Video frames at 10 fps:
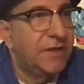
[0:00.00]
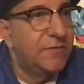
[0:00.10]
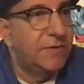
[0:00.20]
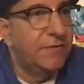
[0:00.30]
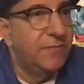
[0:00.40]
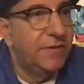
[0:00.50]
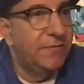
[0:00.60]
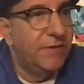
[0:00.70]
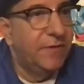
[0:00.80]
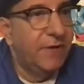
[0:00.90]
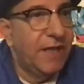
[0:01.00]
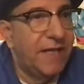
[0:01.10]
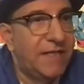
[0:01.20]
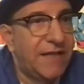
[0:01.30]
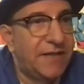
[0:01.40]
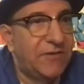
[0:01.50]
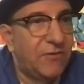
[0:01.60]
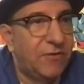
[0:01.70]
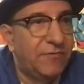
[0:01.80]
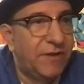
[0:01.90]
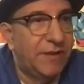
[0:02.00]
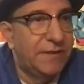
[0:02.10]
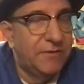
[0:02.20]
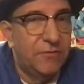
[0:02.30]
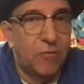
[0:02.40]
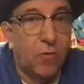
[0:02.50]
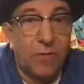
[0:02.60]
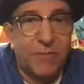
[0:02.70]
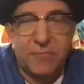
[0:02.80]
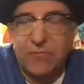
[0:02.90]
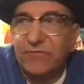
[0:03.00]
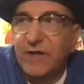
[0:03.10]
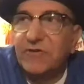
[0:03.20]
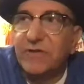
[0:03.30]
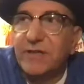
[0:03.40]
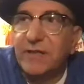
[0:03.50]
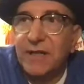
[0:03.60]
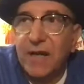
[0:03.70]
because we realize that's sort of the norm in the profession.